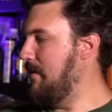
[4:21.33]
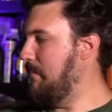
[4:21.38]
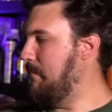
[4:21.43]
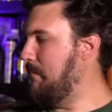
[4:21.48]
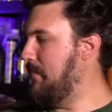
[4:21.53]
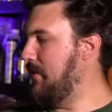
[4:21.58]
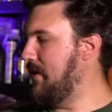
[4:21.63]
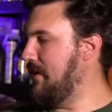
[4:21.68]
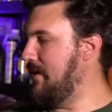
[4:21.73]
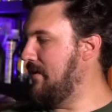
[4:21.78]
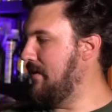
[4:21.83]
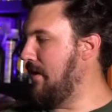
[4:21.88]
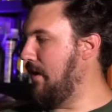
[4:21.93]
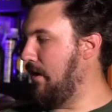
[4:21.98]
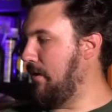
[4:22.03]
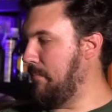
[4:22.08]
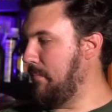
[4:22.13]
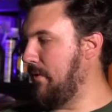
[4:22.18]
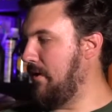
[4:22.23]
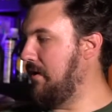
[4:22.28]
But
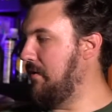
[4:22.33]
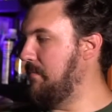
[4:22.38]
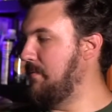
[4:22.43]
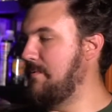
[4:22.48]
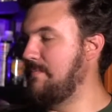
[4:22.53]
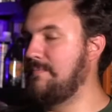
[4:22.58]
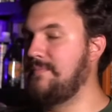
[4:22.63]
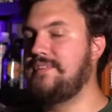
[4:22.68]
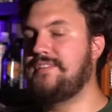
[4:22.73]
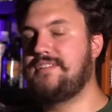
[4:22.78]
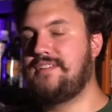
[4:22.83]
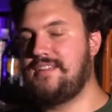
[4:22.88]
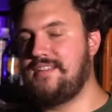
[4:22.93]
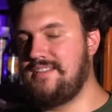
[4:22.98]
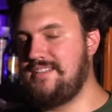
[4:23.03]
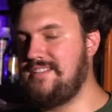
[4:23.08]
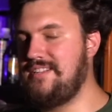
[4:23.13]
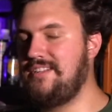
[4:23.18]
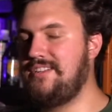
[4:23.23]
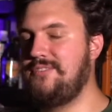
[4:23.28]
our problem
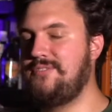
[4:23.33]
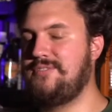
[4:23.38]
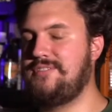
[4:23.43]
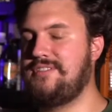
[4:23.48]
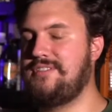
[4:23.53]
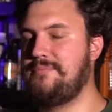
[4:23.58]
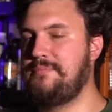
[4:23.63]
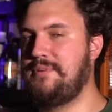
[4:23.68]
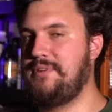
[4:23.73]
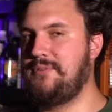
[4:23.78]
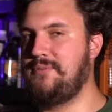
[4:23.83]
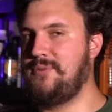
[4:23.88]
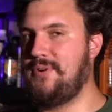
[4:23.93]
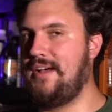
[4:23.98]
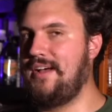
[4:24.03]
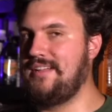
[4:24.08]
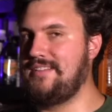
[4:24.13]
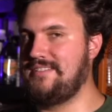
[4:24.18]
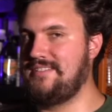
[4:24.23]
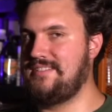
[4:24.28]
continues to be
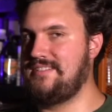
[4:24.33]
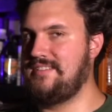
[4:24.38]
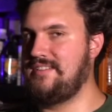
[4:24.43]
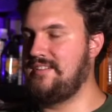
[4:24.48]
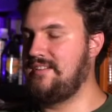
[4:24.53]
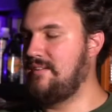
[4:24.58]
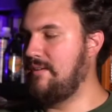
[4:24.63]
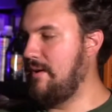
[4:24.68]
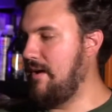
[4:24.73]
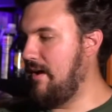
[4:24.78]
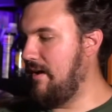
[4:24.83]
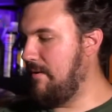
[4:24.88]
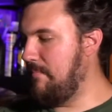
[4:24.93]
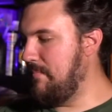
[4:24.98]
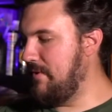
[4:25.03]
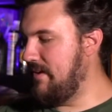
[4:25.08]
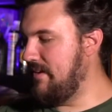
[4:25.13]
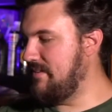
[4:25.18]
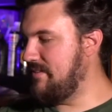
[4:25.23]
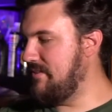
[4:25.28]
rust.
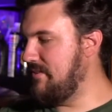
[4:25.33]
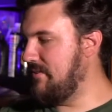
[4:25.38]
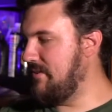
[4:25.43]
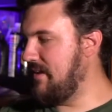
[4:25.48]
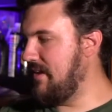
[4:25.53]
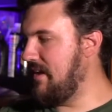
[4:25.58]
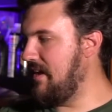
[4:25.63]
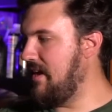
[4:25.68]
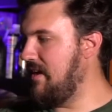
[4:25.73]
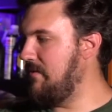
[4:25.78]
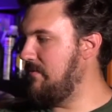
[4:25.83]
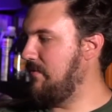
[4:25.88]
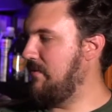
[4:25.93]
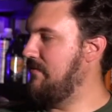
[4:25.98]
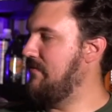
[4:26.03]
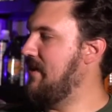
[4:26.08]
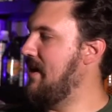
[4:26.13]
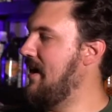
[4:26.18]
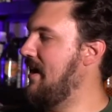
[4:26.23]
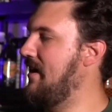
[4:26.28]
But it's okay,
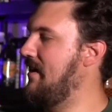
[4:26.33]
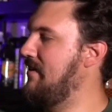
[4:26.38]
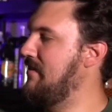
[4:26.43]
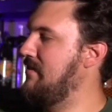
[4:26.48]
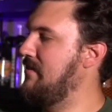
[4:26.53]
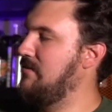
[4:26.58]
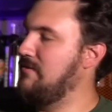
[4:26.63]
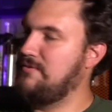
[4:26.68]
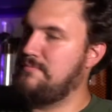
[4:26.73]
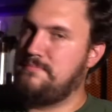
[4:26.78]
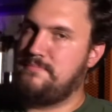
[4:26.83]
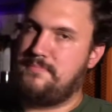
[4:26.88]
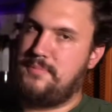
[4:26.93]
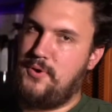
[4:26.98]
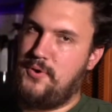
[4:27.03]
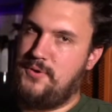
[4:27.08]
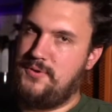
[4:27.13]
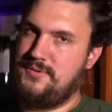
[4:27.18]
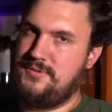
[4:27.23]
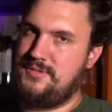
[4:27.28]
we've got those
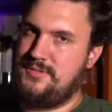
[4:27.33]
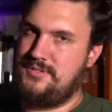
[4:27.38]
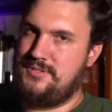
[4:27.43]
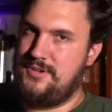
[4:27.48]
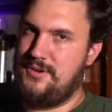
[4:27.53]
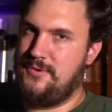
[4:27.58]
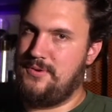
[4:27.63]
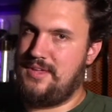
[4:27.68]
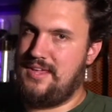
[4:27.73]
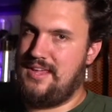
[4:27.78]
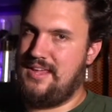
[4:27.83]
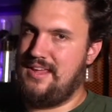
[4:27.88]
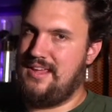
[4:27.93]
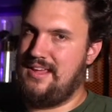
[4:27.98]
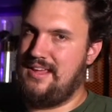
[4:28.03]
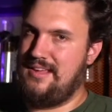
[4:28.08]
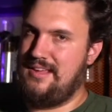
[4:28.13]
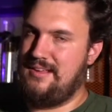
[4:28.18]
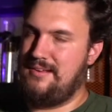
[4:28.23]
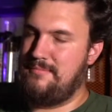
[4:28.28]
bolts soaking
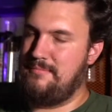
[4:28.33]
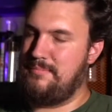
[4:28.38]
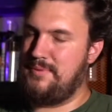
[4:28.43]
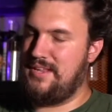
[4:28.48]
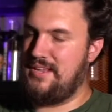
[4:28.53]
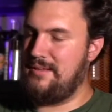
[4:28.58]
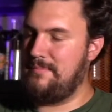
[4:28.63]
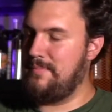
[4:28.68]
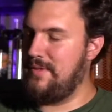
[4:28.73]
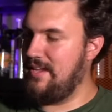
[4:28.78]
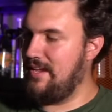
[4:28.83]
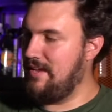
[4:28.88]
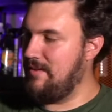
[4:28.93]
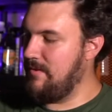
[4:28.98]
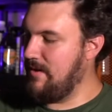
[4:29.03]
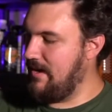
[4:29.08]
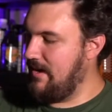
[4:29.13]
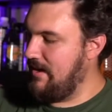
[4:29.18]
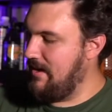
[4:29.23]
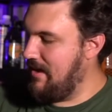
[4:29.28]
in PB
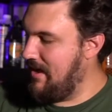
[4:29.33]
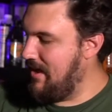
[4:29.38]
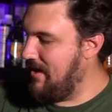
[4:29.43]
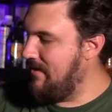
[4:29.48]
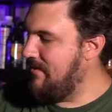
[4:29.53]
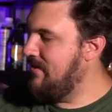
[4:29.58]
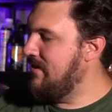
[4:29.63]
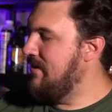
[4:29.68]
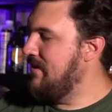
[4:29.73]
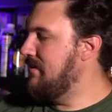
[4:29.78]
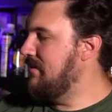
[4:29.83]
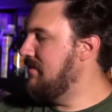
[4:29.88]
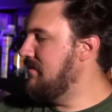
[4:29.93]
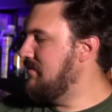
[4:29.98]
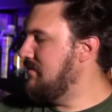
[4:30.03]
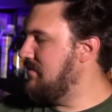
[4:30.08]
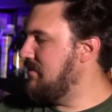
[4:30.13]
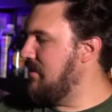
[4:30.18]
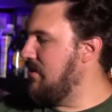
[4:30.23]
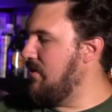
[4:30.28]
right now.
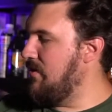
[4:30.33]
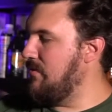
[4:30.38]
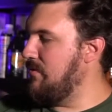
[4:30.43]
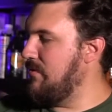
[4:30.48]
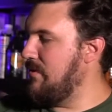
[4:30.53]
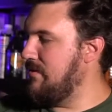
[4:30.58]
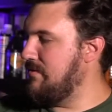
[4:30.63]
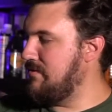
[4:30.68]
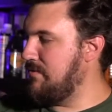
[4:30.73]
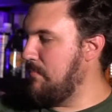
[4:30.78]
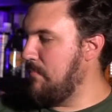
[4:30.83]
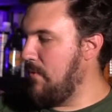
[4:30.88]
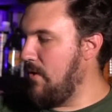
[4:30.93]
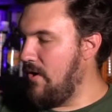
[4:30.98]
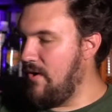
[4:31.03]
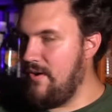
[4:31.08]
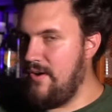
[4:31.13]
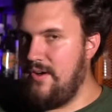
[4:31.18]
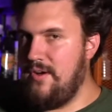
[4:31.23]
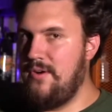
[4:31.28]
So
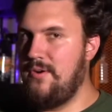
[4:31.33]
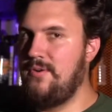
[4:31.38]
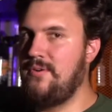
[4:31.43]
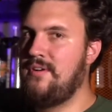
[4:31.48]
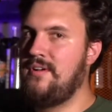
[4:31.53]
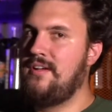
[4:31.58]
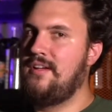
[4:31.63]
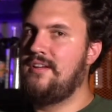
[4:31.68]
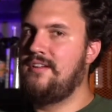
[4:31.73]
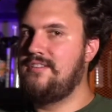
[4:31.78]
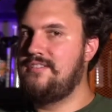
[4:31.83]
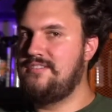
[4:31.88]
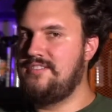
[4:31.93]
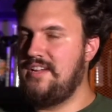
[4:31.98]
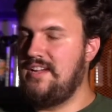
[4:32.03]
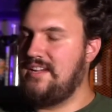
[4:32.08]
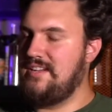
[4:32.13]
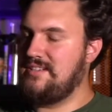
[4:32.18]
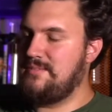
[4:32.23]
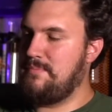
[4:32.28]
tomorrow,
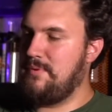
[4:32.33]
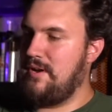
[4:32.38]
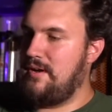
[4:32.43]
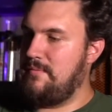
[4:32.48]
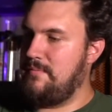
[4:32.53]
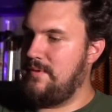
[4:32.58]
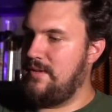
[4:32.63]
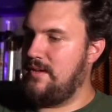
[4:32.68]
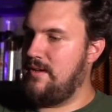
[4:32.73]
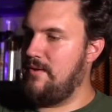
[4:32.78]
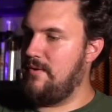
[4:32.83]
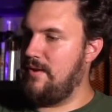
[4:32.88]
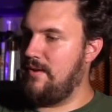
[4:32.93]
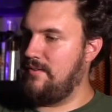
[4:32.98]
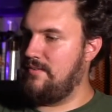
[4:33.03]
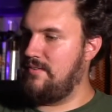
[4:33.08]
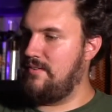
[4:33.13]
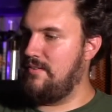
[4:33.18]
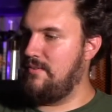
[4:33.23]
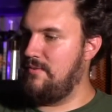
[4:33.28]
Jake's probably going
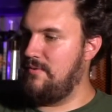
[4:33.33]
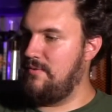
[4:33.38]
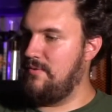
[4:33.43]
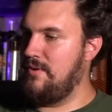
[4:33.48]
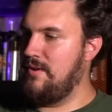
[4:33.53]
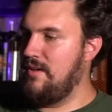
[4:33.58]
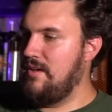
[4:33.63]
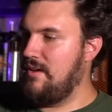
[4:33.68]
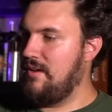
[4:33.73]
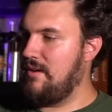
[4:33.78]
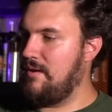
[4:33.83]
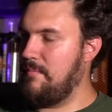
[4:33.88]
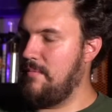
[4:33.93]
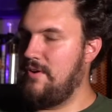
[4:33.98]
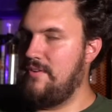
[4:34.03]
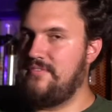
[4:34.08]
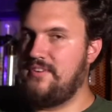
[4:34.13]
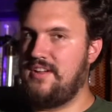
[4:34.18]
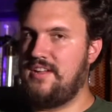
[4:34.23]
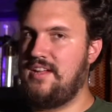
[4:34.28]
to come
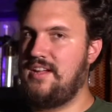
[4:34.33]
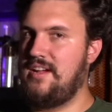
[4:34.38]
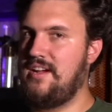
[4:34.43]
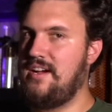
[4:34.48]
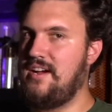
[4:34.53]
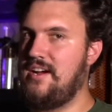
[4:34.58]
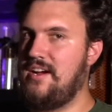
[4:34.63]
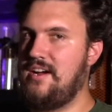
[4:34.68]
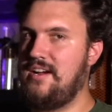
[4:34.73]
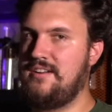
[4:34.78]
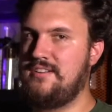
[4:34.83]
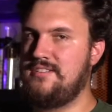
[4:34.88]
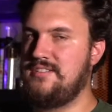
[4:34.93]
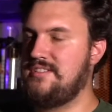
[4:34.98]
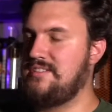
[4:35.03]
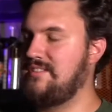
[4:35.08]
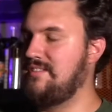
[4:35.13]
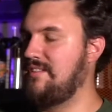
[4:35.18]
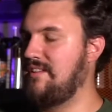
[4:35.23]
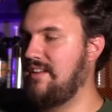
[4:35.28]
over here and
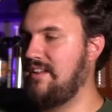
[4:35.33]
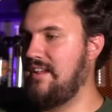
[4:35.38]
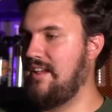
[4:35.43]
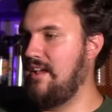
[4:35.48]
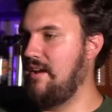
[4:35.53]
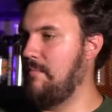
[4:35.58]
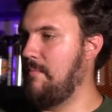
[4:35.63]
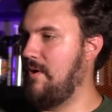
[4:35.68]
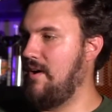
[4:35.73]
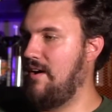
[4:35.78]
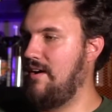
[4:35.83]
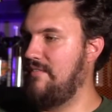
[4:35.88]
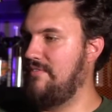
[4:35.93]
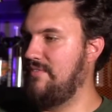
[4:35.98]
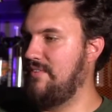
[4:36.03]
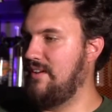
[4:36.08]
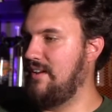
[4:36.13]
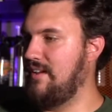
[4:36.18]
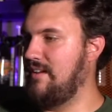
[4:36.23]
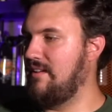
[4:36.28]
just get them off
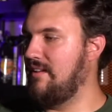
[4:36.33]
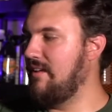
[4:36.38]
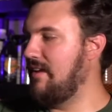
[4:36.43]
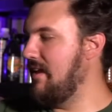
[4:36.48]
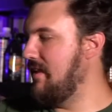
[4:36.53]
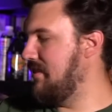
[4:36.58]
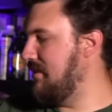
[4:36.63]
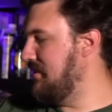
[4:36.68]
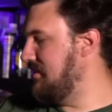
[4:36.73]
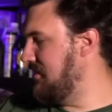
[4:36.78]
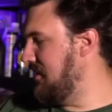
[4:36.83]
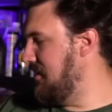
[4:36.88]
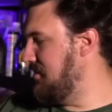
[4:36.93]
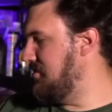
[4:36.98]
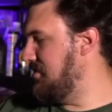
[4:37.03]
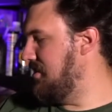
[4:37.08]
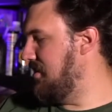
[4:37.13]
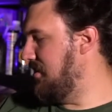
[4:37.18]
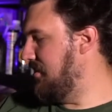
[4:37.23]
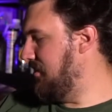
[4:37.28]
and get this
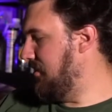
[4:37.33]
engine on the